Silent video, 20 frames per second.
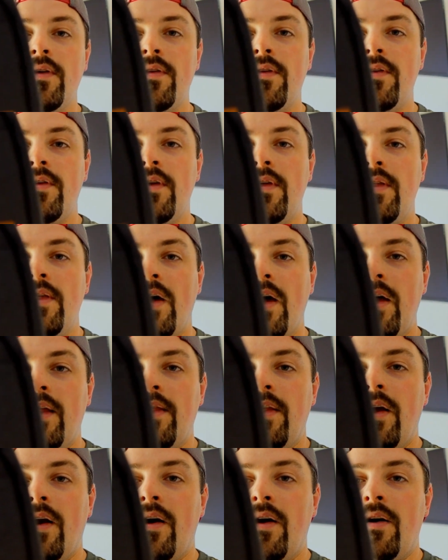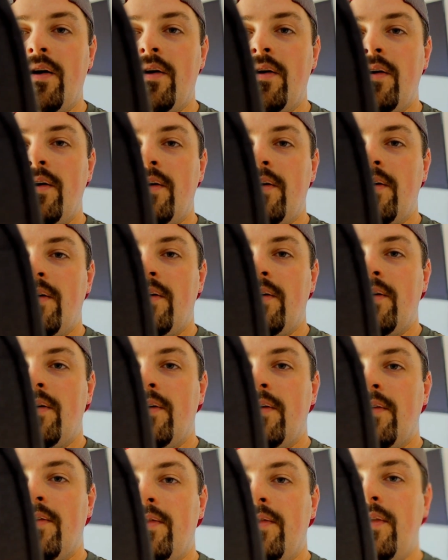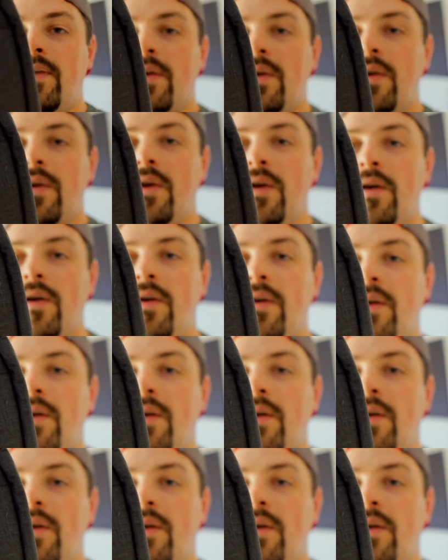can see that there, the